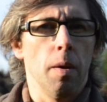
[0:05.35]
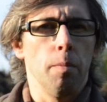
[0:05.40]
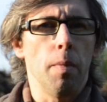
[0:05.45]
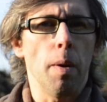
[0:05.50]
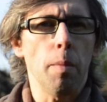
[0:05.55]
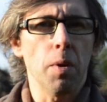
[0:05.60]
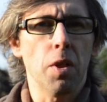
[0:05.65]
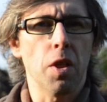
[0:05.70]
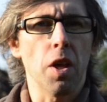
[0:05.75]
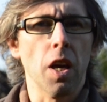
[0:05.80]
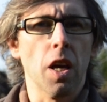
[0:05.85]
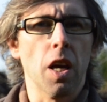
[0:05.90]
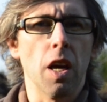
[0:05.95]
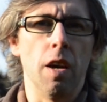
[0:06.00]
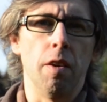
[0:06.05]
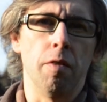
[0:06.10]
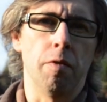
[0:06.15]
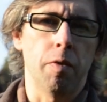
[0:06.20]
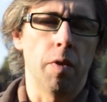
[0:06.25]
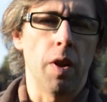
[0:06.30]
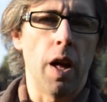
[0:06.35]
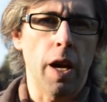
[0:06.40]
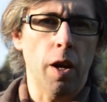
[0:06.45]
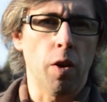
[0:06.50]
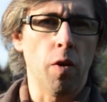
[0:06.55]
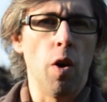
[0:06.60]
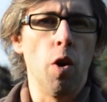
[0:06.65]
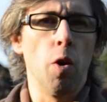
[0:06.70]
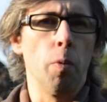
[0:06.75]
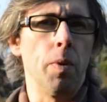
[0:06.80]
made me think of like
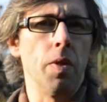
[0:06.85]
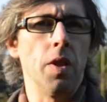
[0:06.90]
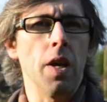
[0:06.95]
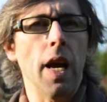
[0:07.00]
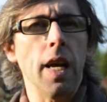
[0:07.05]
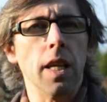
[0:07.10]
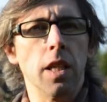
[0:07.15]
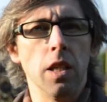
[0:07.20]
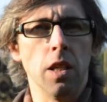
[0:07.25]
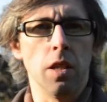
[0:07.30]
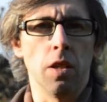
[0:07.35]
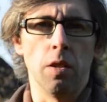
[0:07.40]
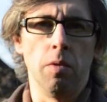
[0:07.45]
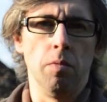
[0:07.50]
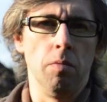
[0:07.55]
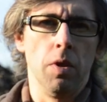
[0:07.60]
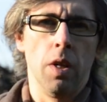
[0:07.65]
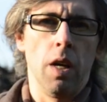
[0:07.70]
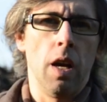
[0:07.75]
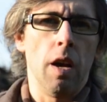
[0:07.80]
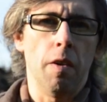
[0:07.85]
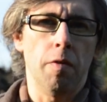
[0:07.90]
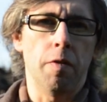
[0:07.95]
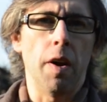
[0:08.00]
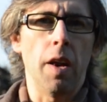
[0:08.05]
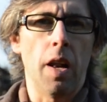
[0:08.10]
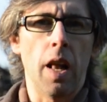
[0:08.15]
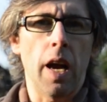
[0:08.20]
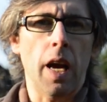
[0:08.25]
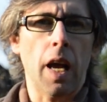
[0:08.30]
growing up in the 80s, and it
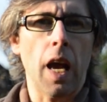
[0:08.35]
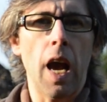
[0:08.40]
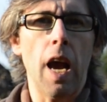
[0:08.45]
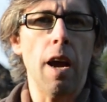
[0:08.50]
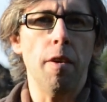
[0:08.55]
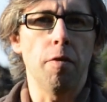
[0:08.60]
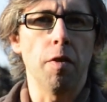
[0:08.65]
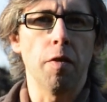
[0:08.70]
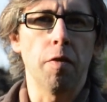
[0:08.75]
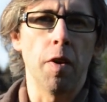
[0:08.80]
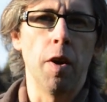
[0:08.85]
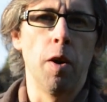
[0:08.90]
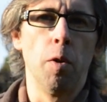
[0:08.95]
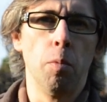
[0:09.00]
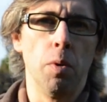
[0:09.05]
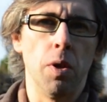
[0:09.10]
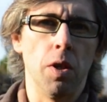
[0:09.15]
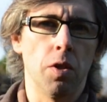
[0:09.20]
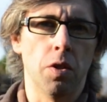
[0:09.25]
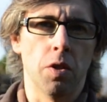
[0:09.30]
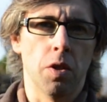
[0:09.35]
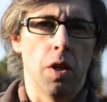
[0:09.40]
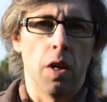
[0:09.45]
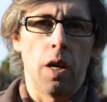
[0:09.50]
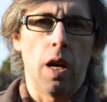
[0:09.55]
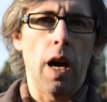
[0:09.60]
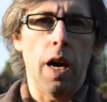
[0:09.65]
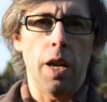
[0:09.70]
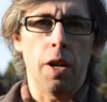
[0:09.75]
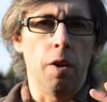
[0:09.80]
felt like every film was
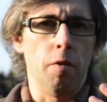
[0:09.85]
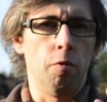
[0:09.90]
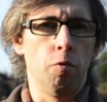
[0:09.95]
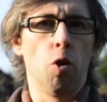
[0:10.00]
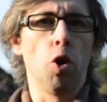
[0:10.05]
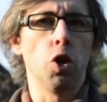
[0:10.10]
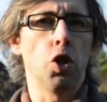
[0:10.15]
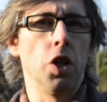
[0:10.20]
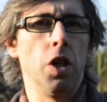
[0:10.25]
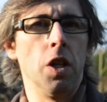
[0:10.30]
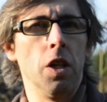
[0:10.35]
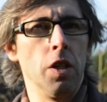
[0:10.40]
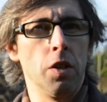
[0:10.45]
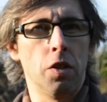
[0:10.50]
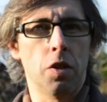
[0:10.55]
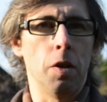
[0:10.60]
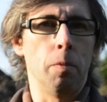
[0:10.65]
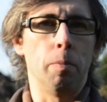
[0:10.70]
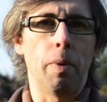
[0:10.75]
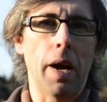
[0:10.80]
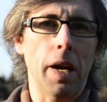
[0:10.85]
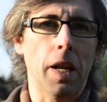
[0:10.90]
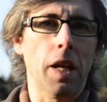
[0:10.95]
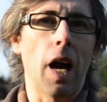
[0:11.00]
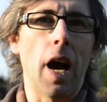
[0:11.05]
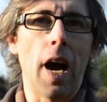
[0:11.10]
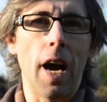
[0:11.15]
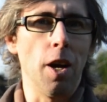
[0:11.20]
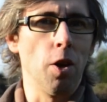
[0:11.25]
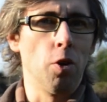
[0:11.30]
had a Russian as the bad
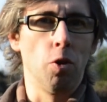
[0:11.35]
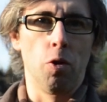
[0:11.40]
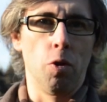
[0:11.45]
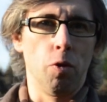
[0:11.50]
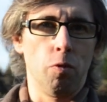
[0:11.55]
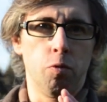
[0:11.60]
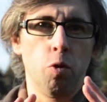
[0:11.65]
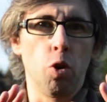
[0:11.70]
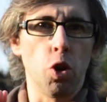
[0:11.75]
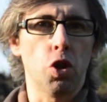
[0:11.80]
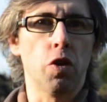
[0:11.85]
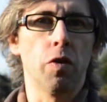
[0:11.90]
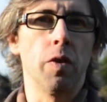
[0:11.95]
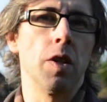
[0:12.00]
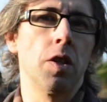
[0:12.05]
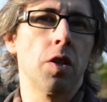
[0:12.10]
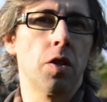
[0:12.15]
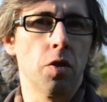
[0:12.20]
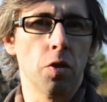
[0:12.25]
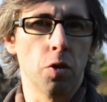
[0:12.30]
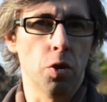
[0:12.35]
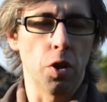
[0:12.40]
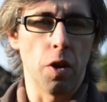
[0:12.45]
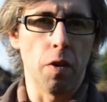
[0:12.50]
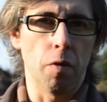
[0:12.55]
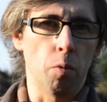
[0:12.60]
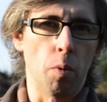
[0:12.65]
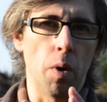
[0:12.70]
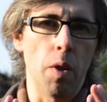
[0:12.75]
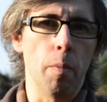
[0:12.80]
guy, or Russia as sort
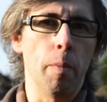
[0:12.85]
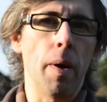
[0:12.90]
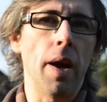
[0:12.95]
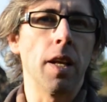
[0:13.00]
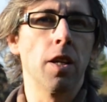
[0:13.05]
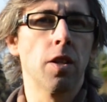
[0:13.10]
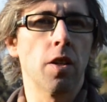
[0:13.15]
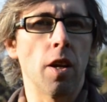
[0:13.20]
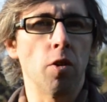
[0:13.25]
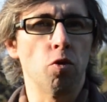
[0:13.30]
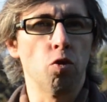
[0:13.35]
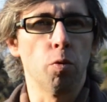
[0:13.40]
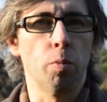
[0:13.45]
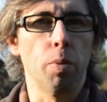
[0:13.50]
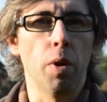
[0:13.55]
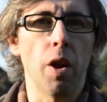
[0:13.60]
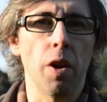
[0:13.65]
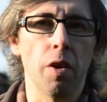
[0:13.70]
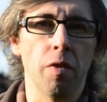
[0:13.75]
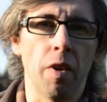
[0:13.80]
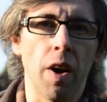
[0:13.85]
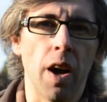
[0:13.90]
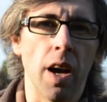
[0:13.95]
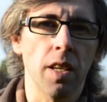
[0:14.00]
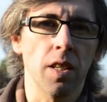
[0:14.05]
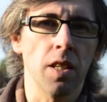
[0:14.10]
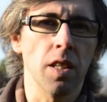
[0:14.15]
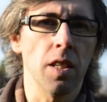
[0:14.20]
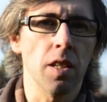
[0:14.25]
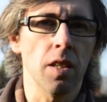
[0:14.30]
of one of the main central plot
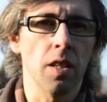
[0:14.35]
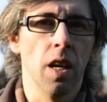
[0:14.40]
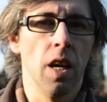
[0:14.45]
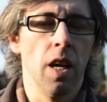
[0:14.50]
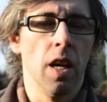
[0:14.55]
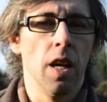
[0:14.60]
devices.